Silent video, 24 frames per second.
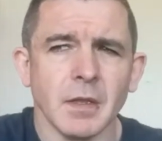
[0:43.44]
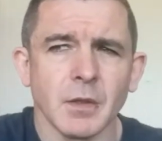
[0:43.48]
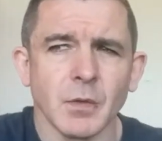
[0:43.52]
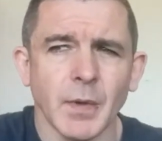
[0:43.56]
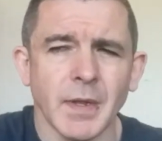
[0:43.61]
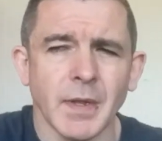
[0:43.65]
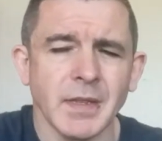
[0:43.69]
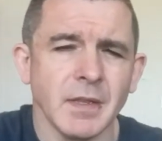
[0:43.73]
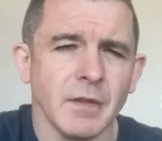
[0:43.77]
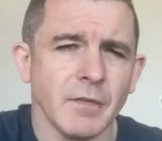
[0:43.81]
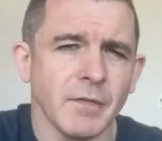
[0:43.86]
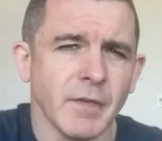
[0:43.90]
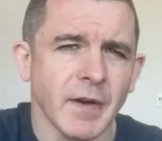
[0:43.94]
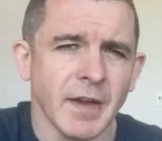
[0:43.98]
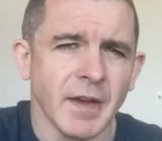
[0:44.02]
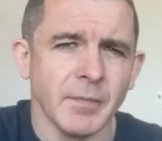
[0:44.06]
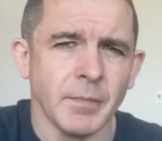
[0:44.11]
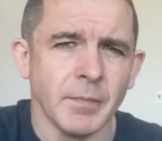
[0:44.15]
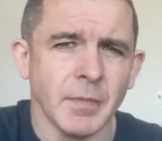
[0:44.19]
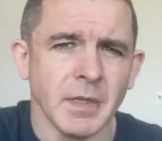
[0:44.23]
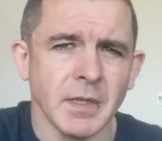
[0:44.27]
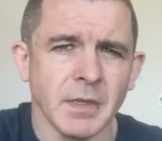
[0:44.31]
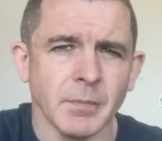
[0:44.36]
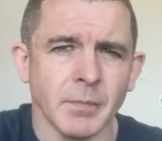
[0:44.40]
25
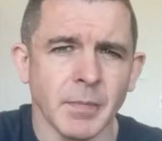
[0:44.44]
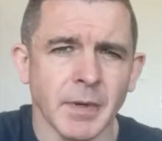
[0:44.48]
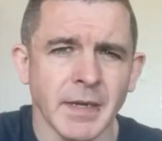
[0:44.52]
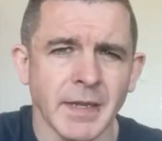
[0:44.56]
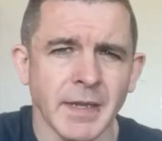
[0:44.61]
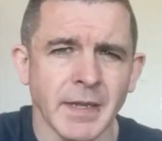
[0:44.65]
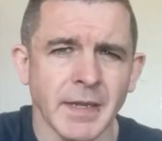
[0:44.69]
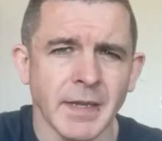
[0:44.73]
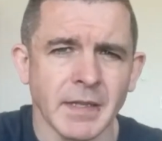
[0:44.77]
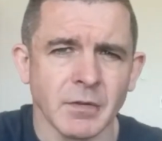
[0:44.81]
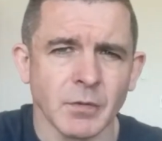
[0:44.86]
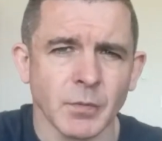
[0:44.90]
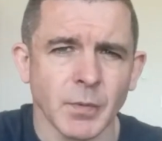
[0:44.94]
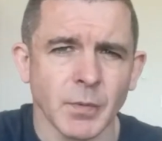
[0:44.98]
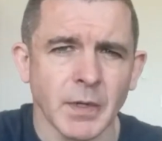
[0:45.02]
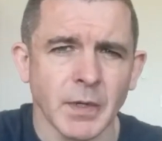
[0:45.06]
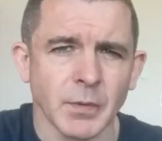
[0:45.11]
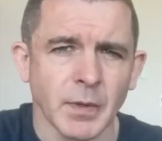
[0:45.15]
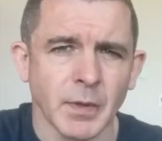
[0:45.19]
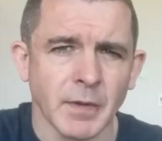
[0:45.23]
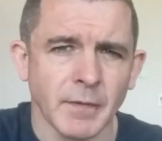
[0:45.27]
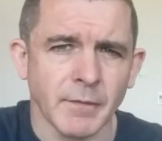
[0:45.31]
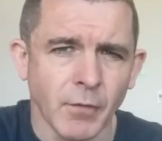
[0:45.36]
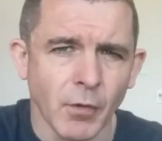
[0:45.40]
million by the end of
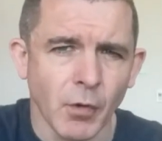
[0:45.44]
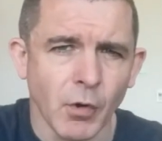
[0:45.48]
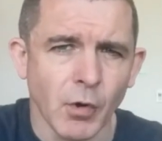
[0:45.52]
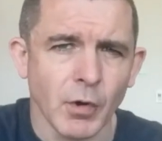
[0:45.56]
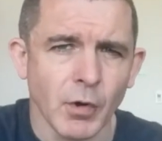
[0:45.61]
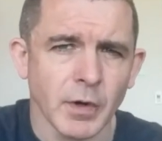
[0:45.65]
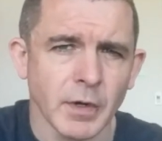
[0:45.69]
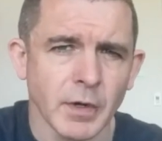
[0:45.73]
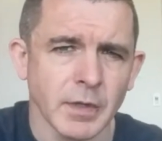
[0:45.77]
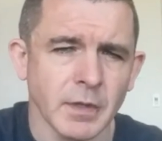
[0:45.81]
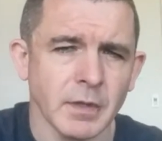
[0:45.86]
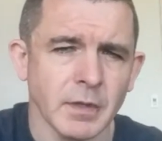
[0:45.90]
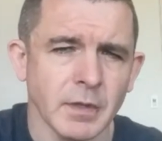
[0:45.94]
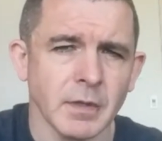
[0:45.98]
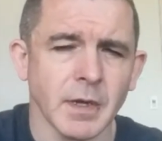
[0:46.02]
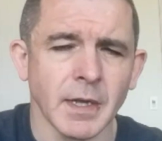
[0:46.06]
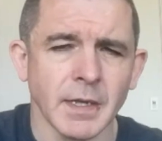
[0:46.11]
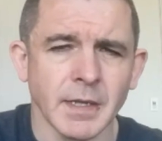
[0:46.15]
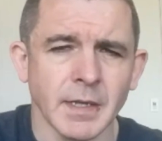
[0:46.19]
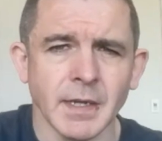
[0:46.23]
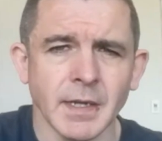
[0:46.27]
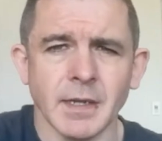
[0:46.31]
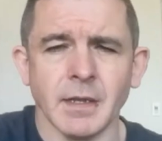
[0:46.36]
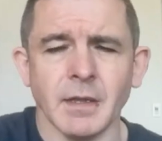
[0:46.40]
2024, and
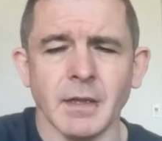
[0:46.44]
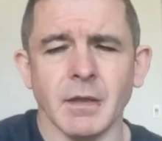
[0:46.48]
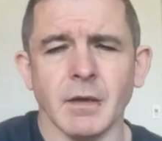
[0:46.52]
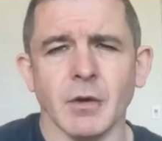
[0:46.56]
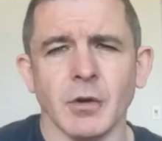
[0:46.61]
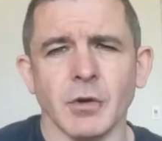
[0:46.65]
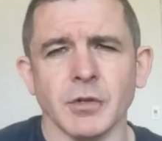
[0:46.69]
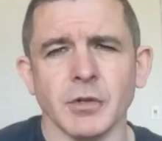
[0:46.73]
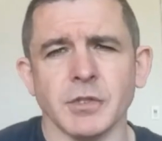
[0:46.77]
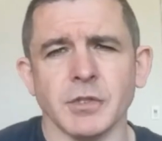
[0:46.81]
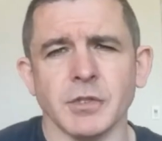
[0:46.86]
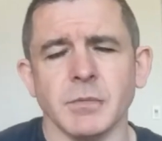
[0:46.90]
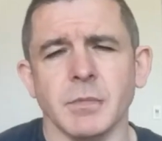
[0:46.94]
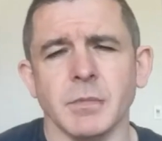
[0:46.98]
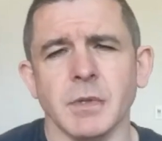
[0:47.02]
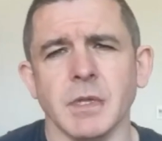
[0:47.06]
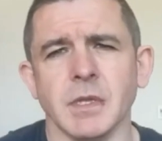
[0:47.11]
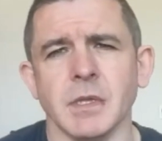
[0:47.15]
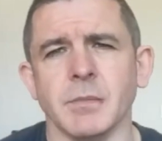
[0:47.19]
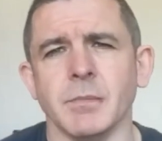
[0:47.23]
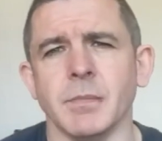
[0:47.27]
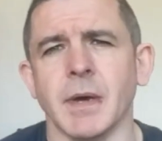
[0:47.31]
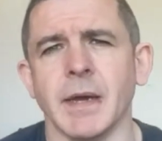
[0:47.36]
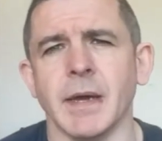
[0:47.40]
ideally 100
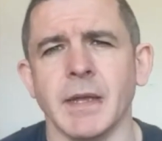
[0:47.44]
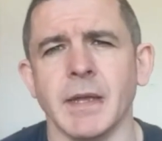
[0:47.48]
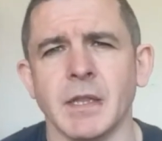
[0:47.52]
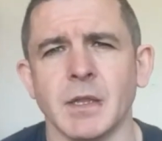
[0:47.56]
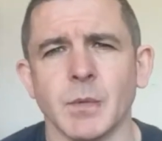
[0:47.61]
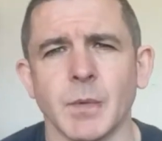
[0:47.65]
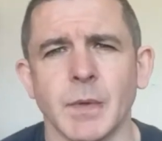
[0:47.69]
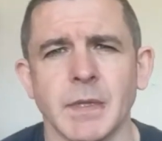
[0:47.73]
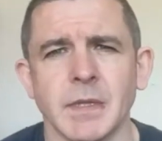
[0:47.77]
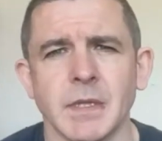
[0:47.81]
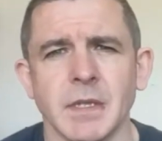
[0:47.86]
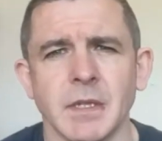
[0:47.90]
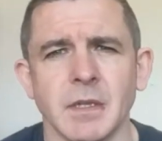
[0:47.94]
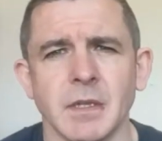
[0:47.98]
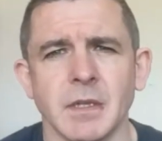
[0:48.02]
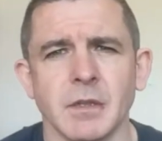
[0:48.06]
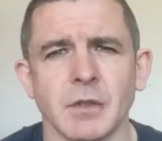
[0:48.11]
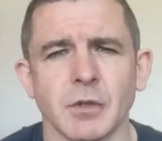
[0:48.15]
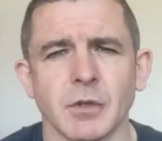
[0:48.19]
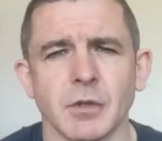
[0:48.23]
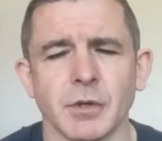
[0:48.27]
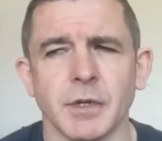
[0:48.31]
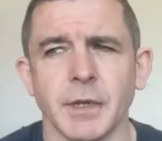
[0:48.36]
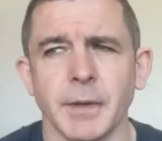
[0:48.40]
million by
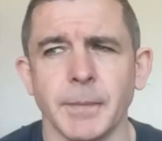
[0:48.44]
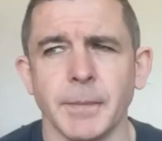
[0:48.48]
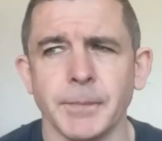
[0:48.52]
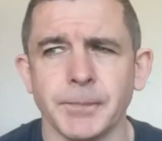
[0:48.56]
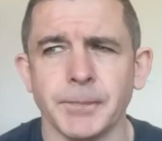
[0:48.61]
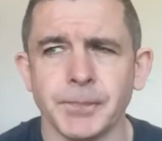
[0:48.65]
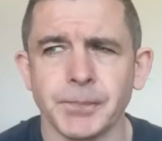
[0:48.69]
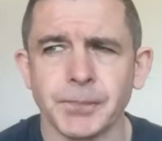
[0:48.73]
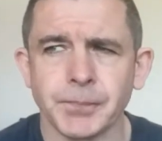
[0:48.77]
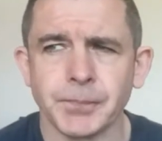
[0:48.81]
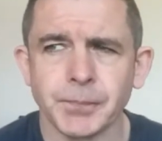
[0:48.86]
2030.